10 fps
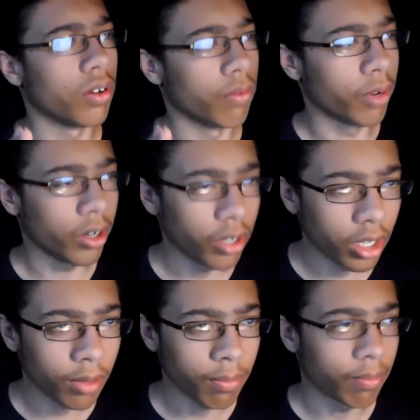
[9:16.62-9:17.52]

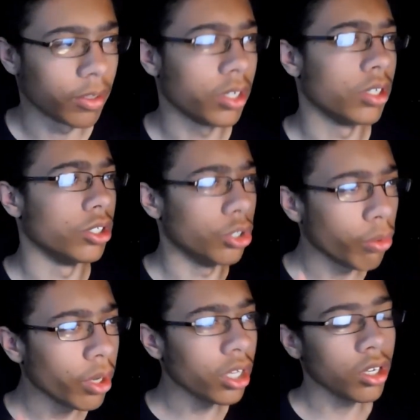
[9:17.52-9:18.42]
Rarity, you
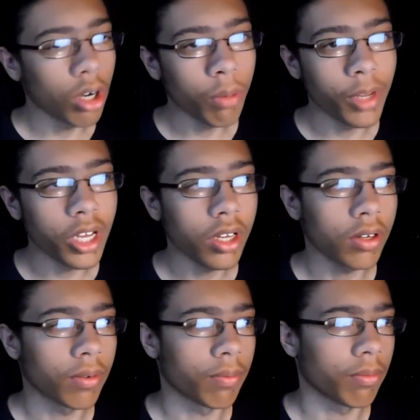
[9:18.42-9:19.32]
really know me?
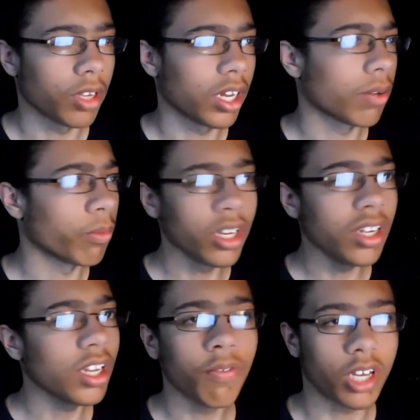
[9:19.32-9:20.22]
Like, we
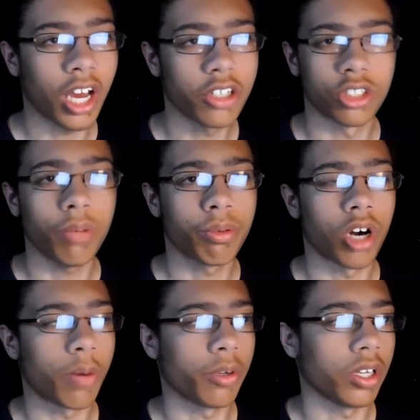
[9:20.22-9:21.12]
didn't even catch up
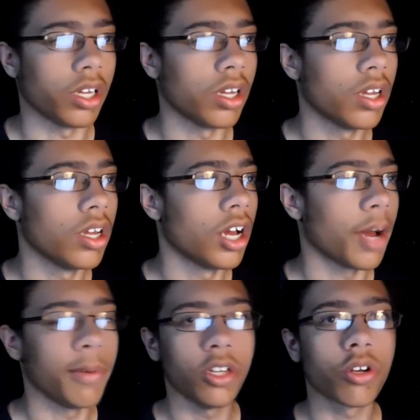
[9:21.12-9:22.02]
properly. I
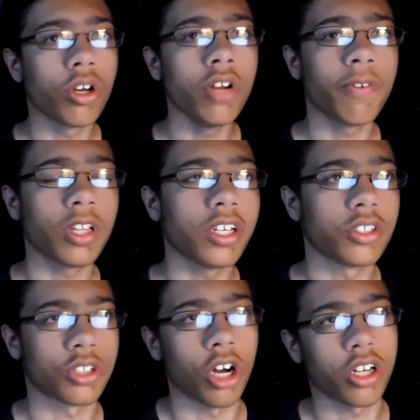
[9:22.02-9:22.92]
mean, you could have at least
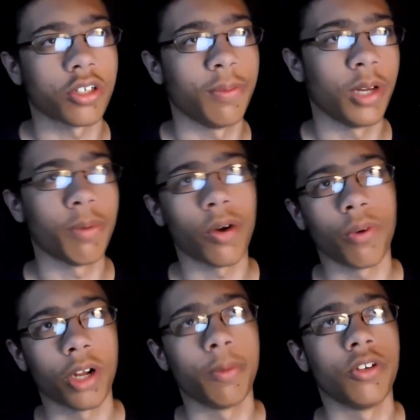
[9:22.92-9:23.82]
talked to me about
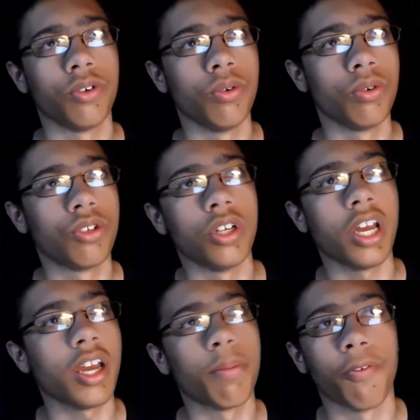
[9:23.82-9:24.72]
what I'm into
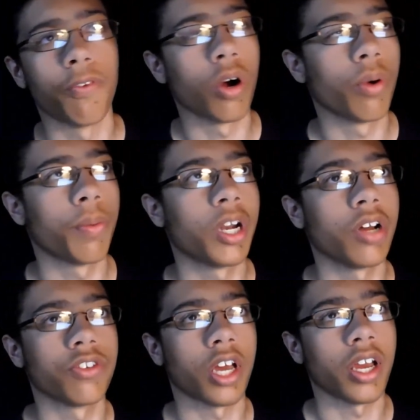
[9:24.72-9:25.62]
today before we went
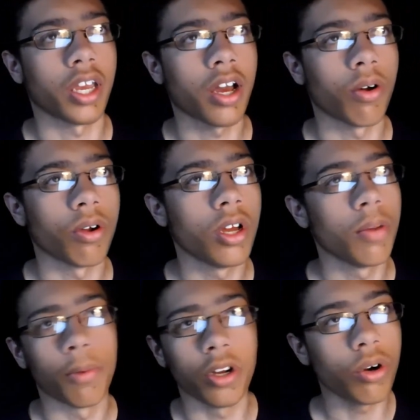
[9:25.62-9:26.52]
out to hang out.
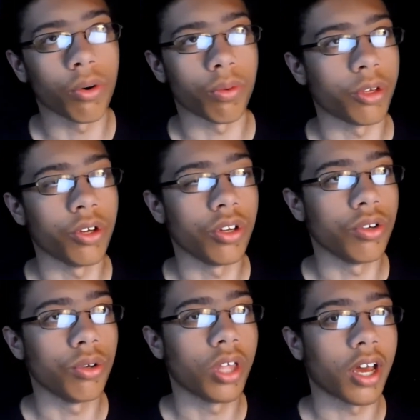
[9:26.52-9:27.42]
But no, you didn't
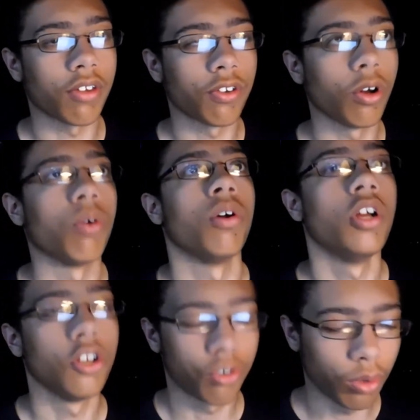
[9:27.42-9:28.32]
do that. So
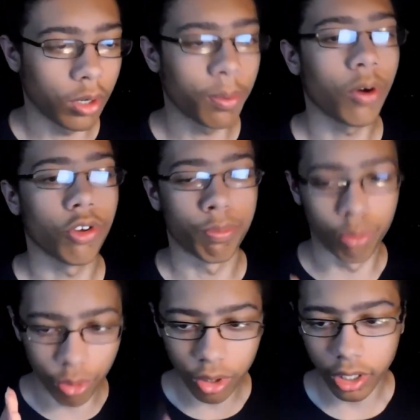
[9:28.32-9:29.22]
Sweetie Belle was
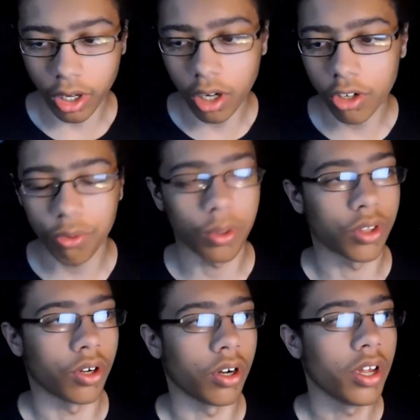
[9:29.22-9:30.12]
brutally honest with
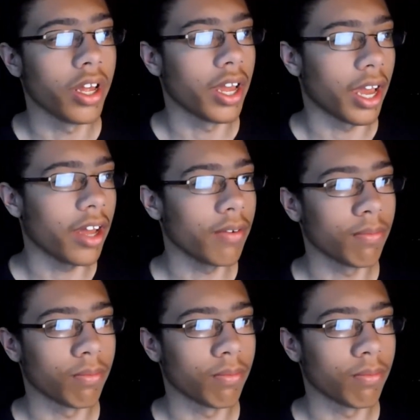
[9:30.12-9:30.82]
her. And,